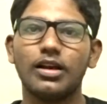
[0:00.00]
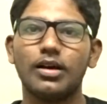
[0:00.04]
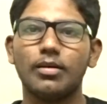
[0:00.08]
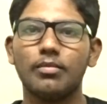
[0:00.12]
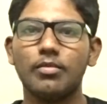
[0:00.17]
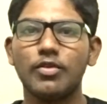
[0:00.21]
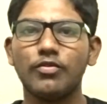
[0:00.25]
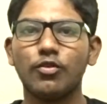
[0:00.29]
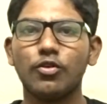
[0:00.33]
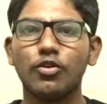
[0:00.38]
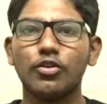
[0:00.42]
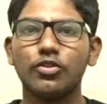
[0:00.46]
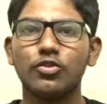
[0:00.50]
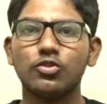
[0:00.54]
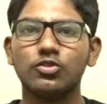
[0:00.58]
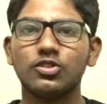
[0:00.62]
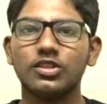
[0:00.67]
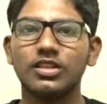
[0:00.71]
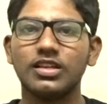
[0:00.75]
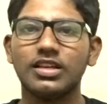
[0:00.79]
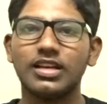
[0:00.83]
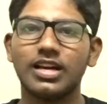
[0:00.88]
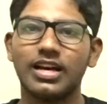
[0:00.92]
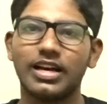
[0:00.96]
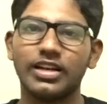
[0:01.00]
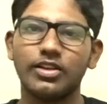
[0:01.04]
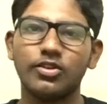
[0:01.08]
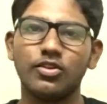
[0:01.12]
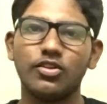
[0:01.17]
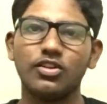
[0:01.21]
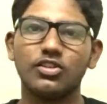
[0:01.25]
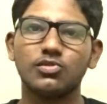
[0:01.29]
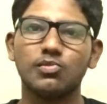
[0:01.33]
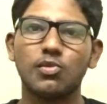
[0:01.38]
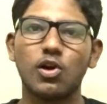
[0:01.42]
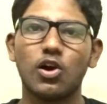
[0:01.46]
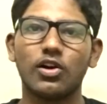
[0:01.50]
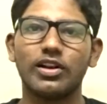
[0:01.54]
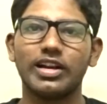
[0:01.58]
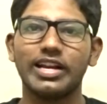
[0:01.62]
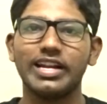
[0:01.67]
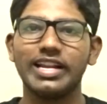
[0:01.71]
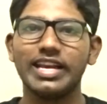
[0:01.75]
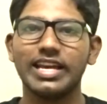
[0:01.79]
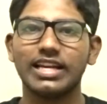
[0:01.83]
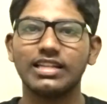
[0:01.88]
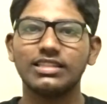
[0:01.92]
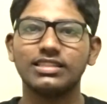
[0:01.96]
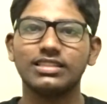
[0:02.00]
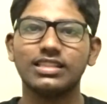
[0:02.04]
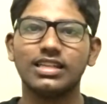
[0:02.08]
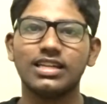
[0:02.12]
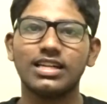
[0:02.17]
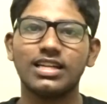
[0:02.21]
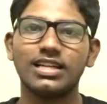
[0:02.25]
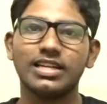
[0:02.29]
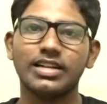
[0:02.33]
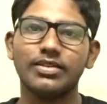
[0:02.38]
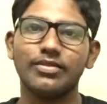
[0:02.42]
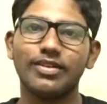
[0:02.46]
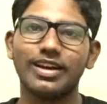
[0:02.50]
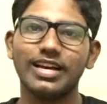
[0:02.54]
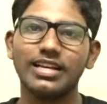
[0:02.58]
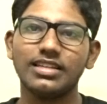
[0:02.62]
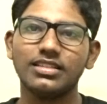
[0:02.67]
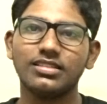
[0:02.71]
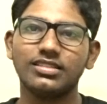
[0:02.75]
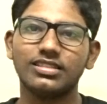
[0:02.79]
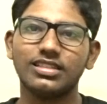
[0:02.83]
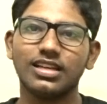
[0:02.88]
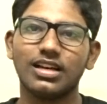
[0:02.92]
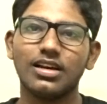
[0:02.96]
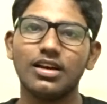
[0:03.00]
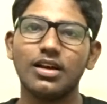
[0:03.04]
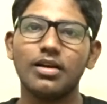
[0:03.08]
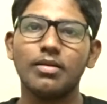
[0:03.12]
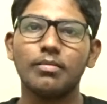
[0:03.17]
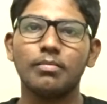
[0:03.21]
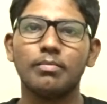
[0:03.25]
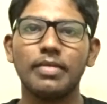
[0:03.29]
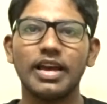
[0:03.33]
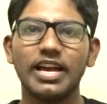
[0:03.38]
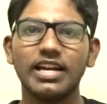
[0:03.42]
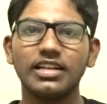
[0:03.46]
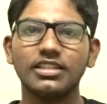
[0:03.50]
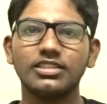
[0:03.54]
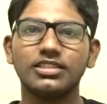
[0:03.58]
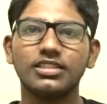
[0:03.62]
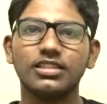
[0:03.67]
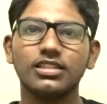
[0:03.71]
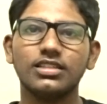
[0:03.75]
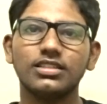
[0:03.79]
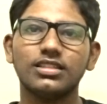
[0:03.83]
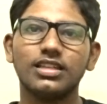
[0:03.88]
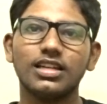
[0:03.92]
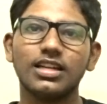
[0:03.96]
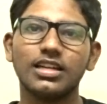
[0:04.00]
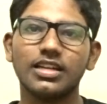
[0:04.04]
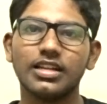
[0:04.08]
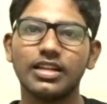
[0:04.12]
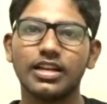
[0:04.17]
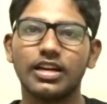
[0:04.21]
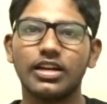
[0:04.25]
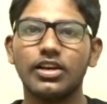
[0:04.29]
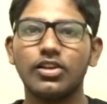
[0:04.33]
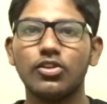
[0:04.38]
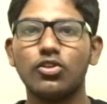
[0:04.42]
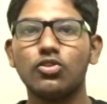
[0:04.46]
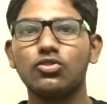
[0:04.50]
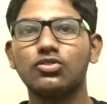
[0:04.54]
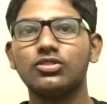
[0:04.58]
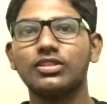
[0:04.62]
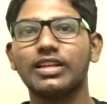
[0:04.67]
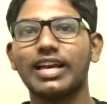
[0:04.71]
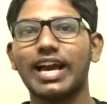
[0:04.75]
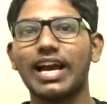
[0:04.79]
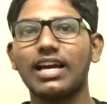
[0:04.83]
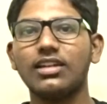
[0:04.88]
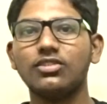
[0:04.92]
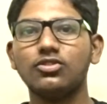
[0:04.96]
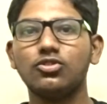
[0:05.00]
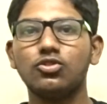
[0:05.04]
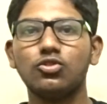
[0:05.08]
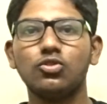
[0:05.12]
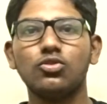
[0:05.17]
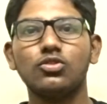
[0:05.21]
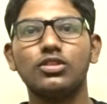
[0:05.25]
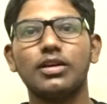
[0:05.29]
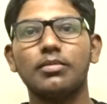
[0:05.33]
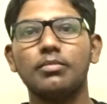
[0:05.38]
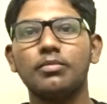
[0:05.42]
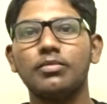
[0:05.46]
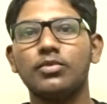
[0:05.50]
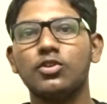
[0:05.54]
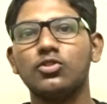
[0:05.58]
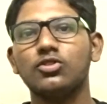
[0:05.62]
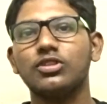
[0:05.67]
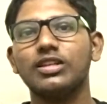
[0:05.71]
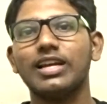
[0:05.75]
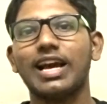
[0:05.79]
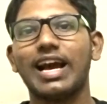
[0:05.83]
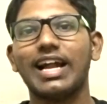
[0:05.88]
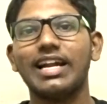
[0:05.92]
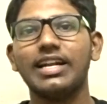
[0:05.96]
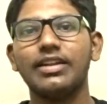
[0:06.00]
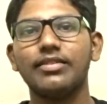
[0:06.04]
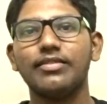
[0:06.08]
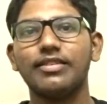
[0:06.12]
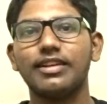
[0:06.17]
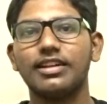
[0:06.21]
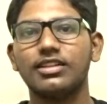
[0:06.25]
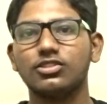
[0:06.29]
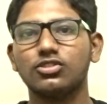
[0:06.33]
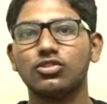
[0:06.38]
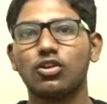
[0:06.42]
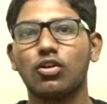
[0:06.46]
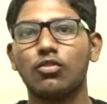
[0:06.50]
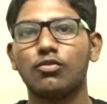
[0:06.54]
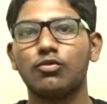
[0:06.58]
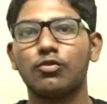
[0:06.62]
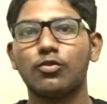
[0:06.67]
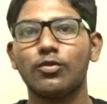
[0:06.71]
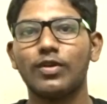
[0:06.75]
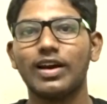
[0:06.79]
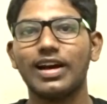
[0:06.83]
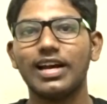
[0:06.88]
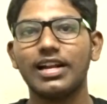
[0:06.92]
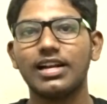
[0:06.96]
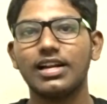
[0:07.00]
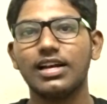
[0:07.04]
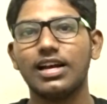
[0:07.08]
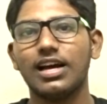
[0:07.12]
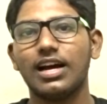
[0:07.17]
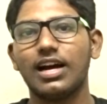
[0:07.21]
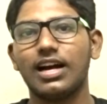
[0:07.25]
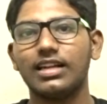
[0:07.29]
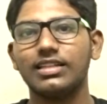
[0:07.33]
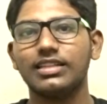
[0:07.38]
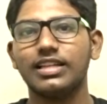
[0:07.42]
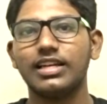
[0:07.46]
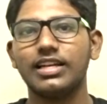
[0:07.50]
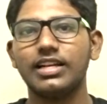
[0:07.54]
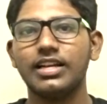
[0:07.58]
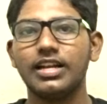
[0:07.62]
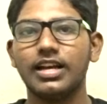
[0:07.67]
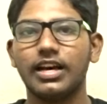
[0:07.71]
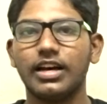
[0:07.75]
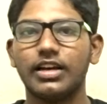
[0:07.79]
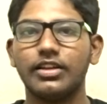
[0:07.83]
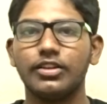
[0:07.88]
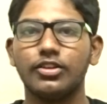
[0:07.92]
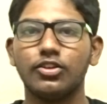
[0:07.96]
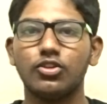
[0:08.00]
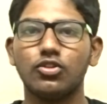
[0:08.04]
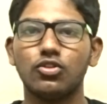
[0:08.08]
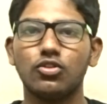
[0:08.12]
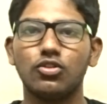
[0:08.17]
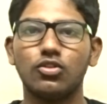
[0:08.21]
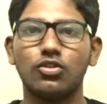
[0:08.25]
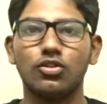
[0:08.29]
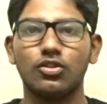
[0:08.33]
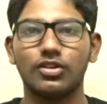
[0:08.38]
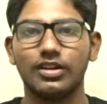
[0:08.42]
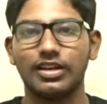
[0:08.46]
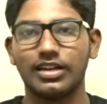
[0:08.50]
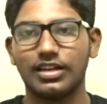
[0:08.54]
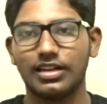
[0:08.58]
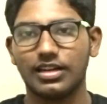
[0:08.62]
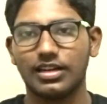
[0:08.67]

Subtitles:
before using USB or any external device, make sure that you scan through them using antivirus software, and then you